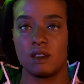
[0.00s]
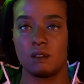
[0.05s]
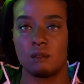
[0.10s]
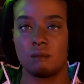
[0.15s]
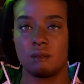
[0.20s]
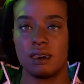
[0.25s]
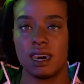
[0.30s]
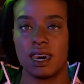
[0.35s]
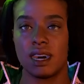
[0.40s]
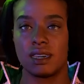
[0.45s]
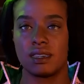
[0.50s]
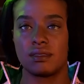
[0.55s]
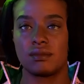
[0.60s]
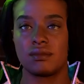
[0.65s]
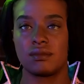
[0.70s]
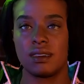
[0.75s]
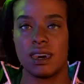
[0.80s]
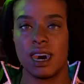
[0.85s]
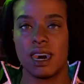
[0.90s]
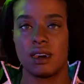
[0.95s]
myself that if
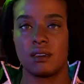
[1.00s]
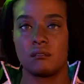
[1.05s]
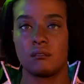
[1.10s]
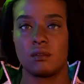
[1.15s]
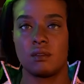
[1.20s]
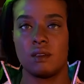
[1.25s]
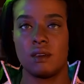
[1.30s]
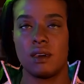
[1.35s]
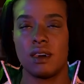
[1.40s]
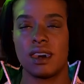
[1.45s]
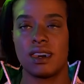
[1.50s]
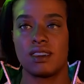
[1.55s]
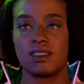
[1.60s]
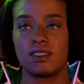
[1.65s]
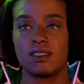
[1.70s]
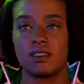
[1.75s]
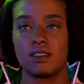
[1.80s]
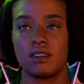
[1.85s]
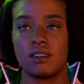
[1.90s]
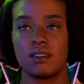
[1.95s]
I ran into you, I'd
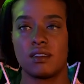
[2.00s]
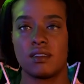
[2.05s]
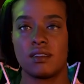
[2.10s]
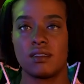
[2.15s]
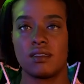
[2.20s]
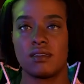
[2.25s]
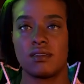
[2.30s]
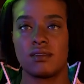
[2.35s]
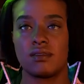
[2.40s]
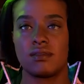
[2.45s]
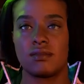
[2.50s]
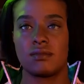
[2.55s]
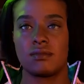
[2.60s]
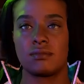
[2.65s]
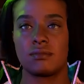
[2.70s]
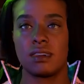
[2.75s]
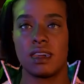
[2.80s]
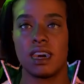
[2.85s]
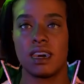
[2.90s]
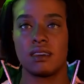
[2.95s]
ask. I have
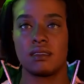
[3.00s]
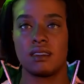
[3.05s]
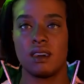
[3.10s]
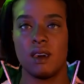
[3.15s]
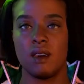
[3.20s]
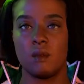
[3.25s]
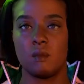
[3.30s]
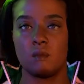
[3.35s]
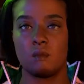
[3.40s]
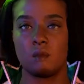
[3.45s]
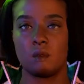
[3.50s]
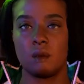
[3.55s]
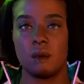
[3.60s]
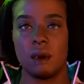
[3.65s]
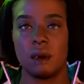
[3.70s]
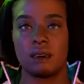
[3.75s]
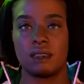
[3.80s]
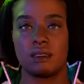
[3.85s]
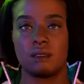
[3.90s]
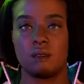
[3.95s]
both you uh -huh. and
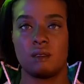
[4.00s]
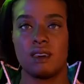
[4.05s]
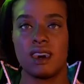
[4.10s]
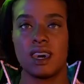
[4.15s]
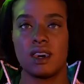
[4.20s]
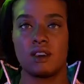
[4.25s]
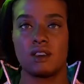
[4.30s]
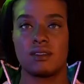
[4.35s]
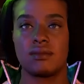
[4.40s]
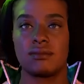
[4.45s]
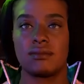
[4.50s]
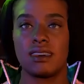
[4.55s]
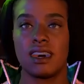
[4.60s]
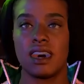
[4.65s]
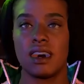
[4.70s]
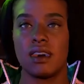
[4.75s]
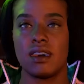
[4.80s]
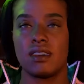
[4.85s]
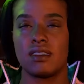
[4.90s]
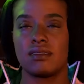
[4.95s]
Kushida in my
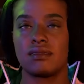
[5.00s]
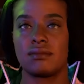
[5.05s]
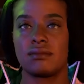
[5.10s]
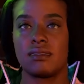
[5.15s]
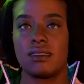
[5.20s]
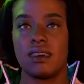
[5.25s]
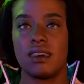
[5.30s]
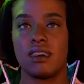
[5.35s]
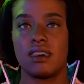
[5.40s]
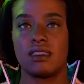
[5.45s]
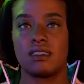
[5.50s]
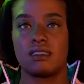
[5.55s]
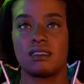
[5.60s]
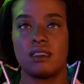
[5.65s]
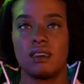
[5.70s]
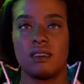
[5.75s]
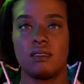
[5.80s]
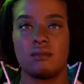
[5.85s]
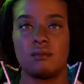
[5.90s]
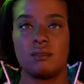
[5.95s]
WWE fantasy
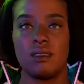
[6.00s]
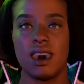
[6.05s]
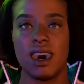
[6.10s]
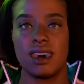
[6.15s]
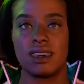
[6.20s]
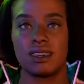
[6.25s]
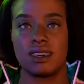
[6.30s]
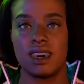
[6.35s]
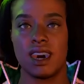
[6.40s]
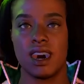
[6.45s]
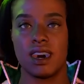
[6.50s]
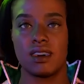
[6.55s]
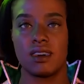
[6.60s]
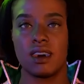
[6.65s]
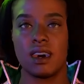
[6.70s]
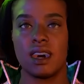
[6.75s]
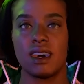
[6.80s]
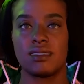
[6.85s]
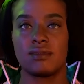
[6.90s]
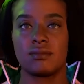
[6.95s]
league. Uh, okay.
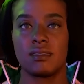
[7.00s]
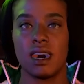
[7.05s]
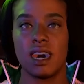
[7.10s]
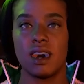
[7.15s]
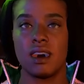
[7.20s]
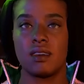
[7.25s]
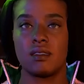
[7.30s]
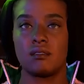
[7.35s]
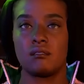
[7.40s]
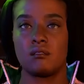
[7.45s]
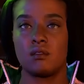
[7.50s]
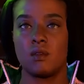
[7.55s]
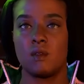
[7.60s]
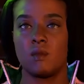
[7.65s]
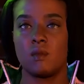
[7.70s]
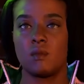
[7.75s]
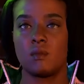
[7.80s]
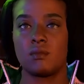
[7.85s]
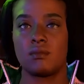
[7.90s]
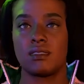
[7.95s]
It's a thing.
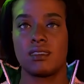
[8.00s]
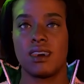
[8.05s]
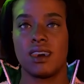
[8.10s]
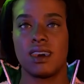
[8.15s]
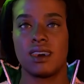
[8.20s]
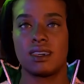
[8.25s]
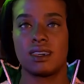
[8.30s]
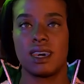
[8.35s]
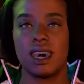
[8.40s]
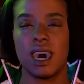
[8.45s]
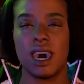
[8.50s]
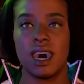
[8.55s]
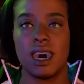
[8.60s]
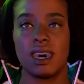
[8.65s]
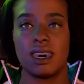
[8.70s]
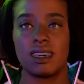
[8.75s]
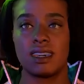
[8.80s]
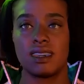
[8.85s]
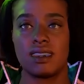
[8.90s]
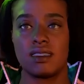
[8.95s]
No, it's I'm already okay.
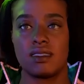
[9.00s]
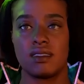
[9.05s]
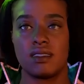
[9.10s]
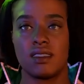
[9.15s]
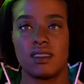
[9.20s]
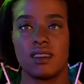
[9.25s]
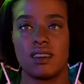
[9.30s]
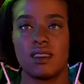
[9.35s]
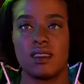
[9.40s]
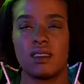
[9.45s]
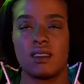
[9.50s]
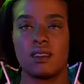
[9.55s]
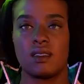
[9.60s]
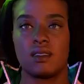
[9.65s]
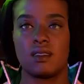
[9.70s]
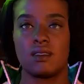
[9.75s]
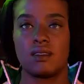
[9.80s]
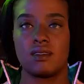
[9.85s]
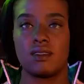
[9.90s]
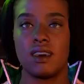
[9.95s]
near the top of the
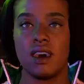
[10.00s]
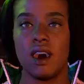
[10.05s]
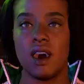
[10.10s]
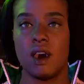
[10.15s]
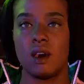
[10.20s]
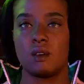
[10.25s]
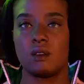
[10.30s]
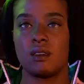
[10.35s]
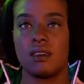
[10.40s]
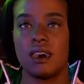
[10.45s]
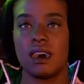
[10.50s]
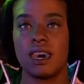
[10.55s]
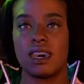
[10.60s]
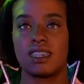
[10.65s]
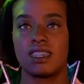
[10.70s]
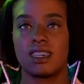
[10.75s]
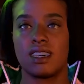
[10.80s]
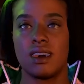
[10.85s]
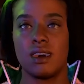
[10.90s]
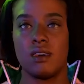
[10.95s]
standings, but if
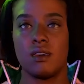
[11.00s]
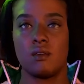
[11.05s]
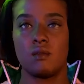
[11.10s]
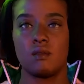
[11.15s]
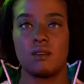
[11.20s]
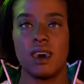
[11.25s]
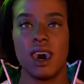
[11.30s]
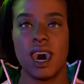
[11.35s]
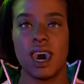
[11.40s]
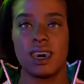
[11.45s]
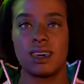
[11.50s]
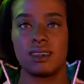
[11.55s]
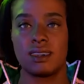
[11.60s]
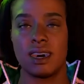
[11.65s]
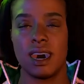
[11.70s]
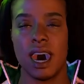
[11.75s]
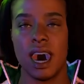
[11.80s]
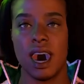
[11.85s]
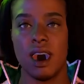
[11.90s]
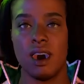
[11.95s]
you two team up
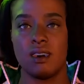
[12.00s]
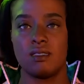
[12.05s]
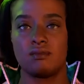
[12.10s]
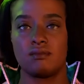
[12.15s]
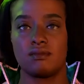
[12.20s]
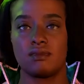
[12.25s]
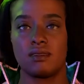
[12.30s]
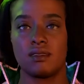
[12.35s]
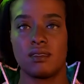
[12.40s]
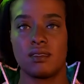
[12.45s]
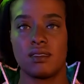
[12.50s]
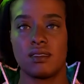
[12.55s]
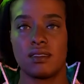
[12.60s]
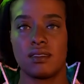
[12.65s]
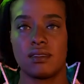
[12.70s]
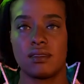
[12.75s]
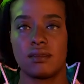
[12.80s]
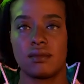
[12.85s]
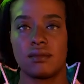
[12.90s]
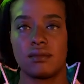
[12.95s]
and win a tag
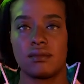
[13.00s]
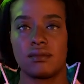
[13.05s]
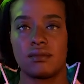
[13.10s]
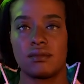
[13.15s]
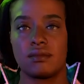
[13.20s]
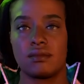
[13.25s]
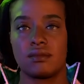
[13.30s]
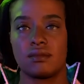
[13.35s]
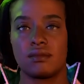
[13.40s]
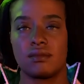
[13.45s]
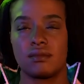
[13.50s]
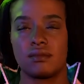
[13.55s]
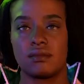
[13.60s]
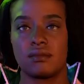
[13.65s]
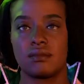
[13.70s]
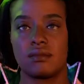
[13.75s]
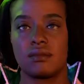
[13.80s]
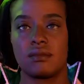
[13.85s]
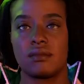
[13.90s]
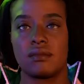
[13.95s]
match, we're
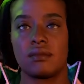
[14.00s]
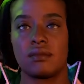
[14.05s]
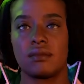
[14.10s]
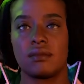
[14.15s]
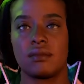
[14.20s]
talking mad